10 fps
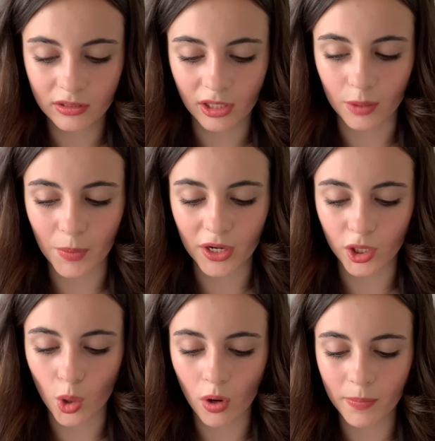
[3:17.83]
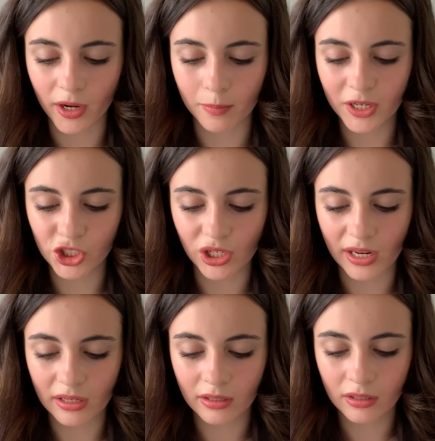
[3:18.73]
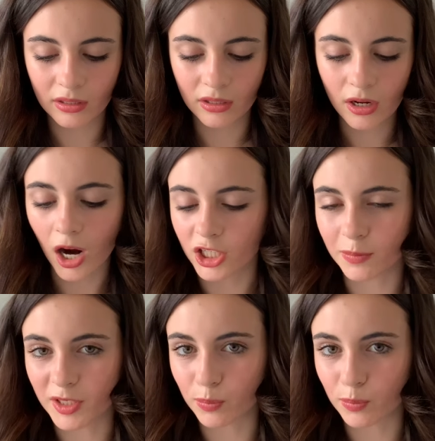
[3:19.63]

I'd better go up there immediately. Artemis